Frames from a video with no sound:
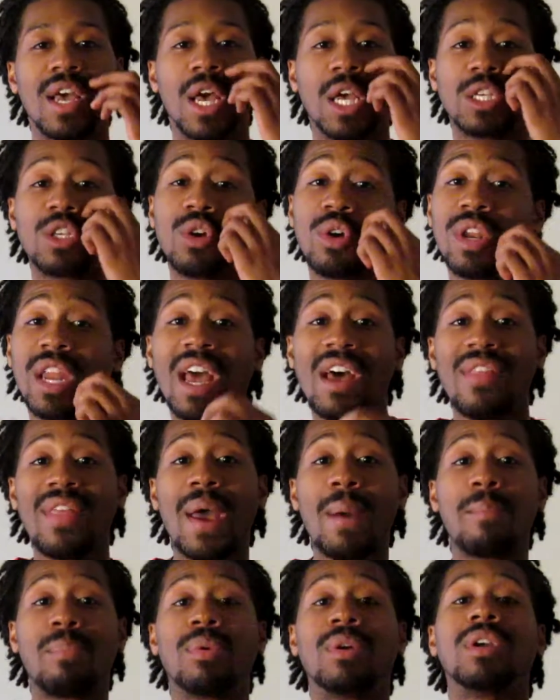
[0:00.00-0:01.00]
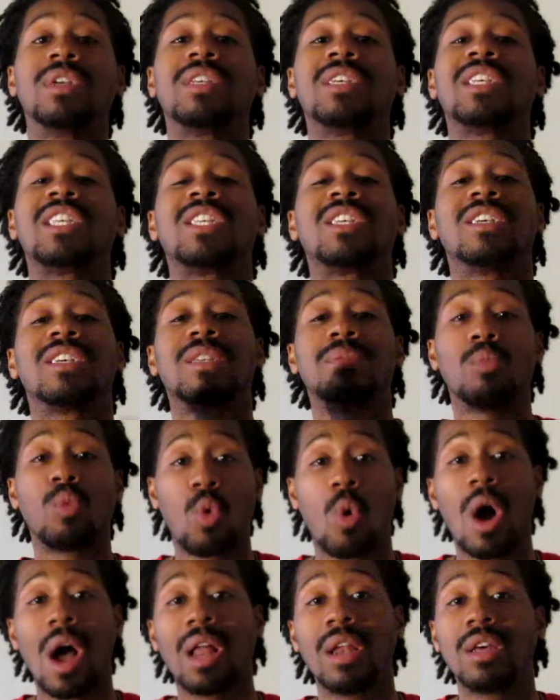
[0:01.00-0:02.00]
So now that brings us to some
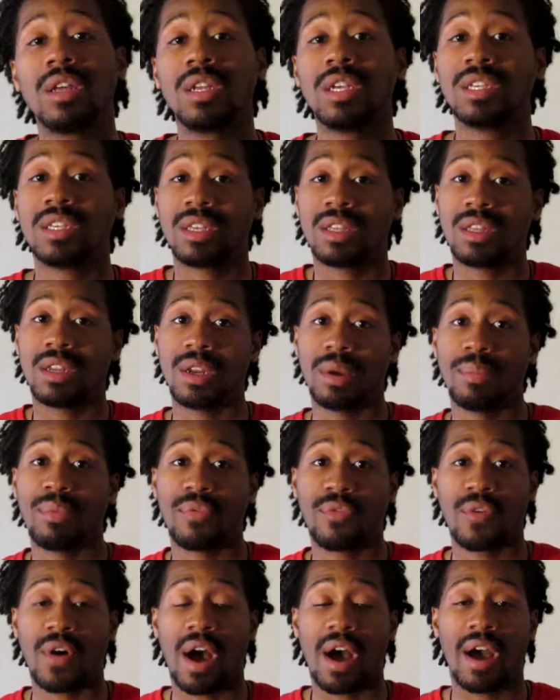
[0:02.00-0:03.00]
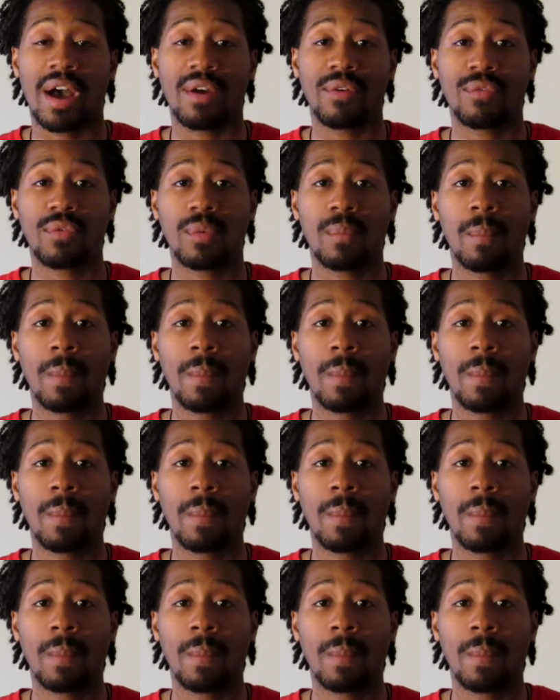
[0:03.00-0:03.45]
qualities of the number 5.